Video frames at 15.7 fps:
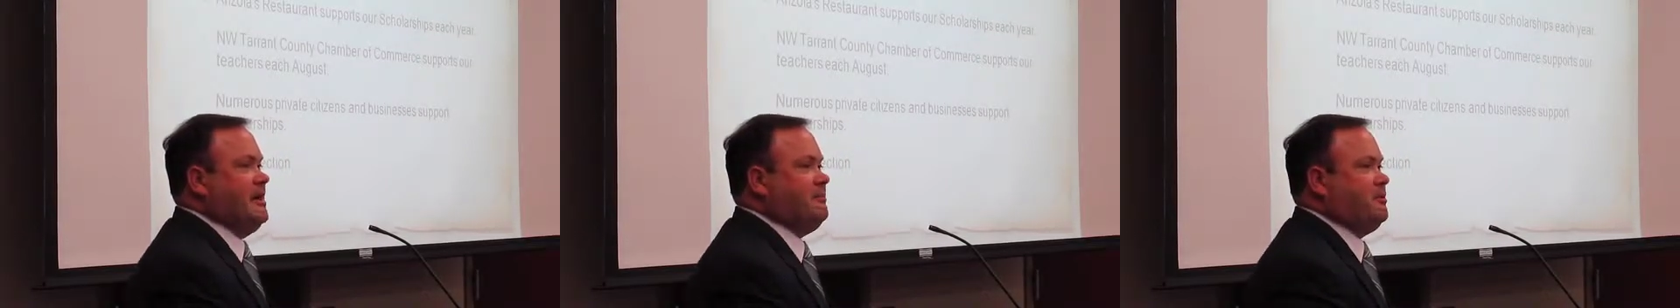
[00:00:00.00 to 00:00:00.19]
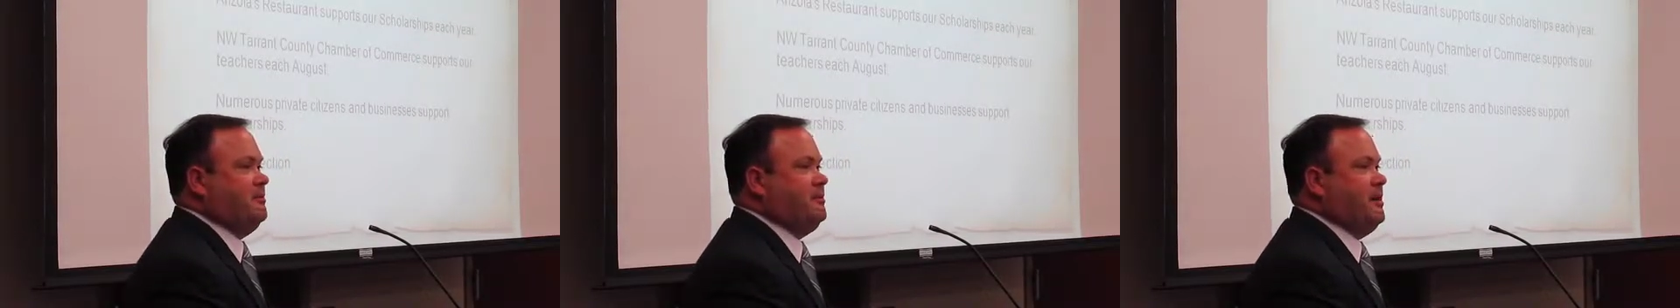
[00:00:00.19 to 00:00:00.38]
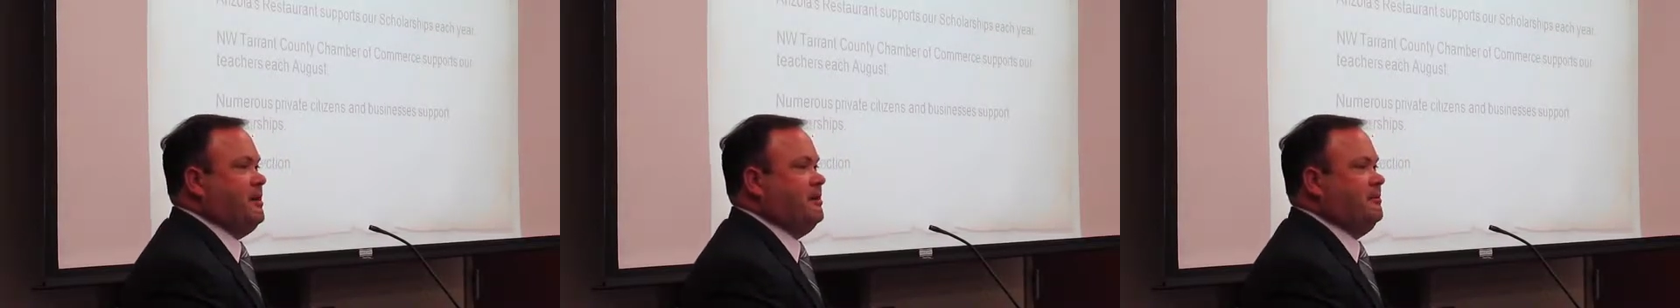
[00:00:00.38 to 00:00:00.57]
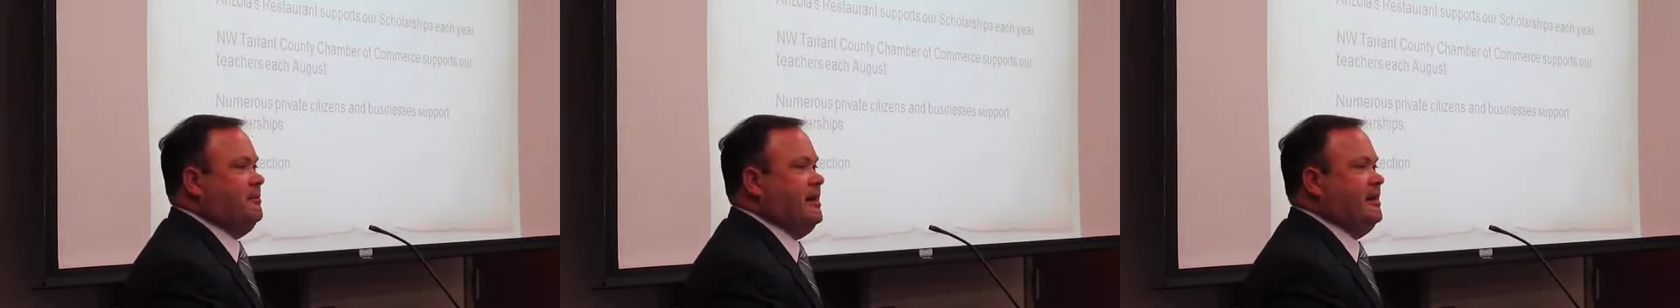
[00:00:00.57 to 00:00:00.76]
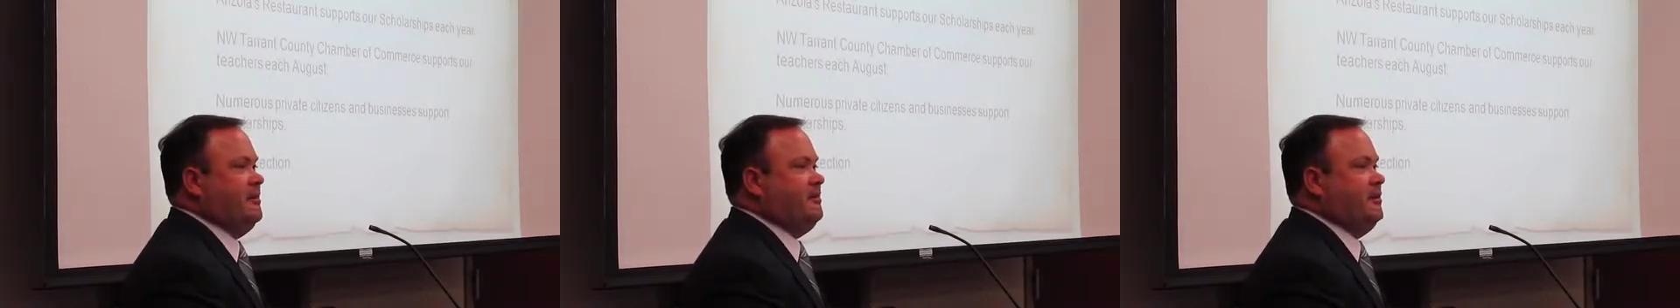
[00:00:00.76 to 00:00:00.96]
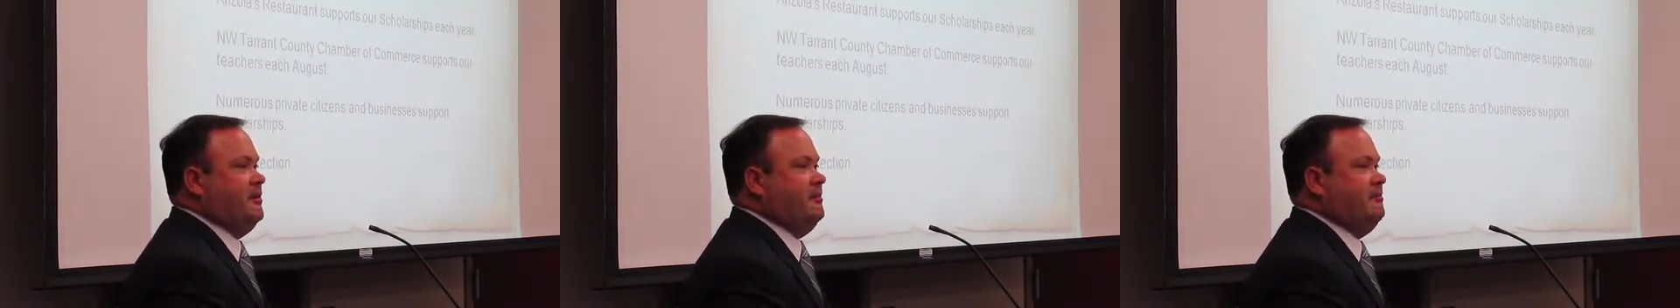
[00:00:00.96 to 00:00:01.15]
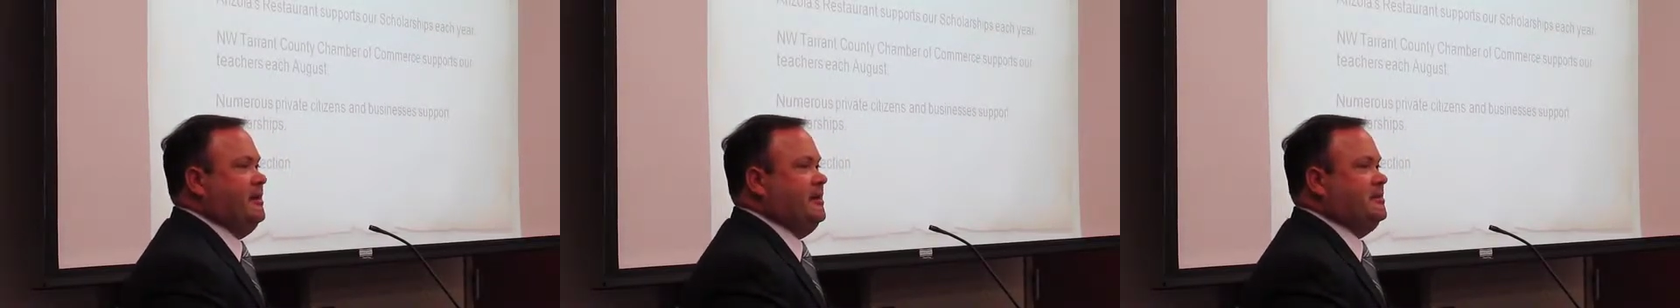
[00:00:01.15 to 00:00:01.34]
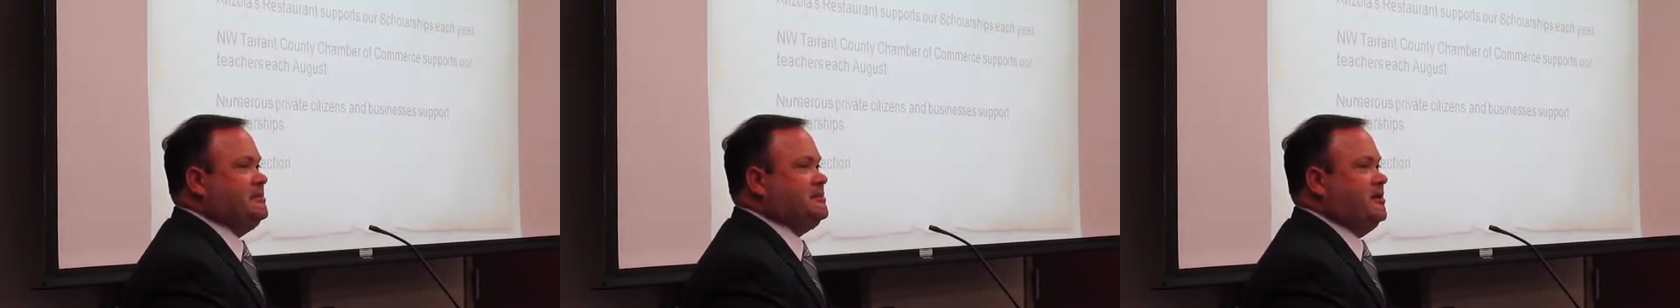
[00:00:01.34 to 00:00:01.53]
I prepared about a
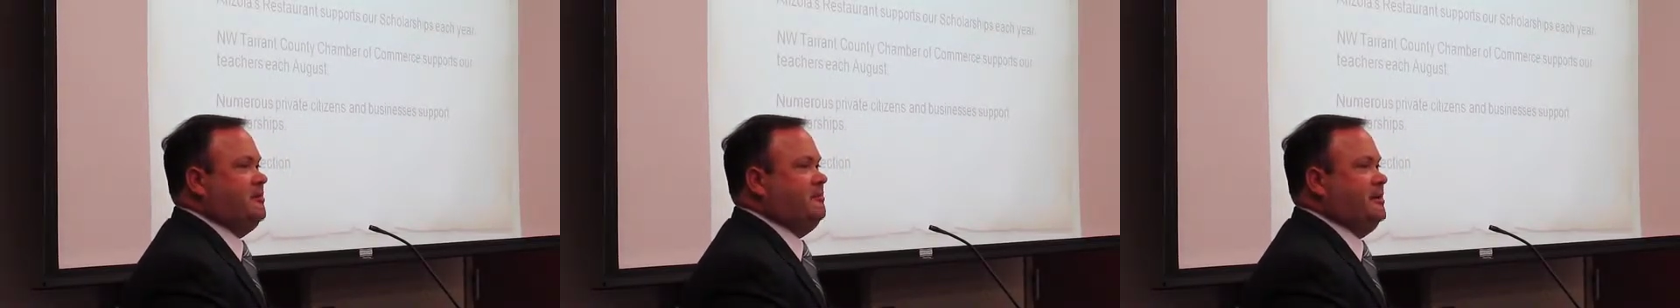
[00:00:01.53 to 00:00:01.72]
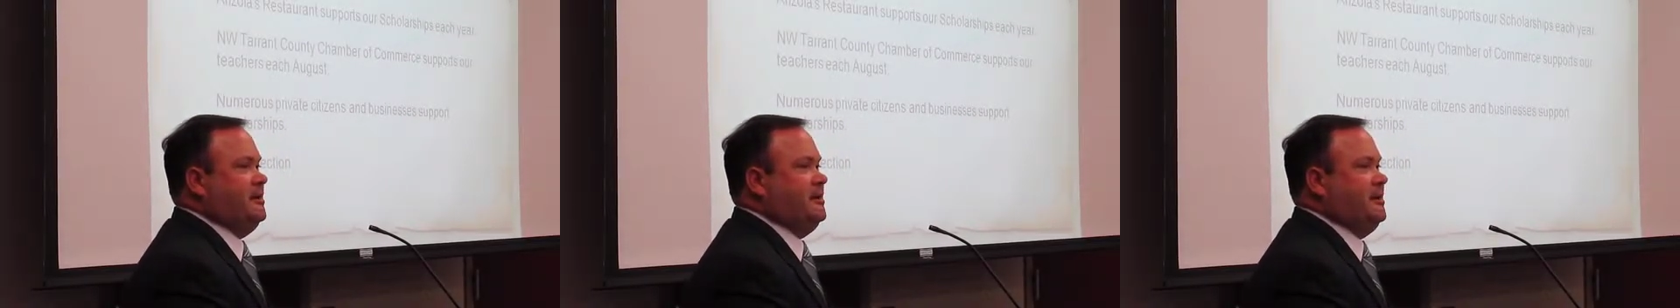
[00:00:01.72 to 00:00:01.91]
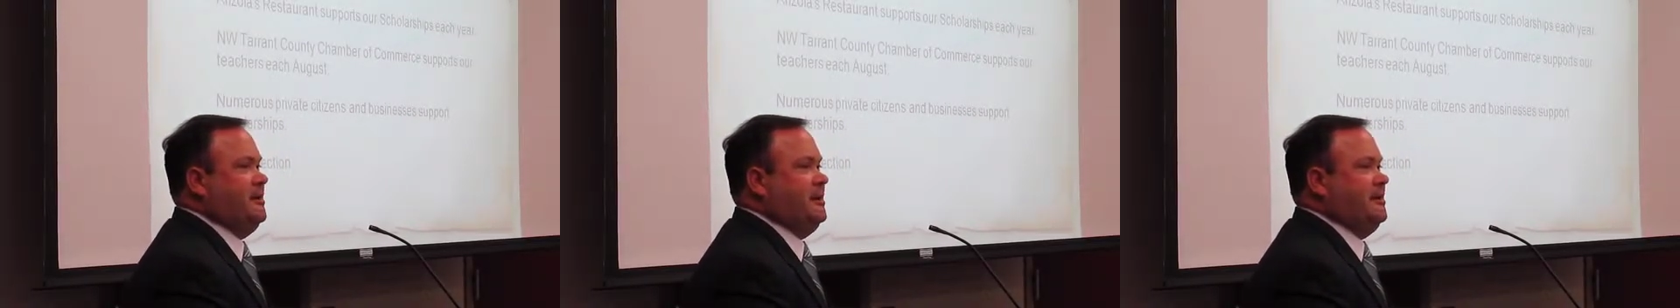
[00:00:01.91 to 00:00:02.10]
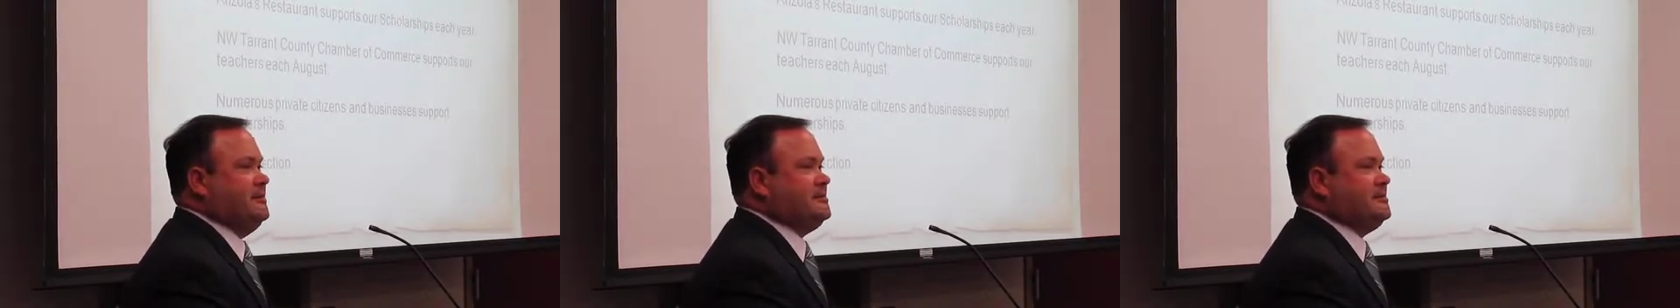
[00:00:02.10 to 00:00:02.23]
30-minute sermon today,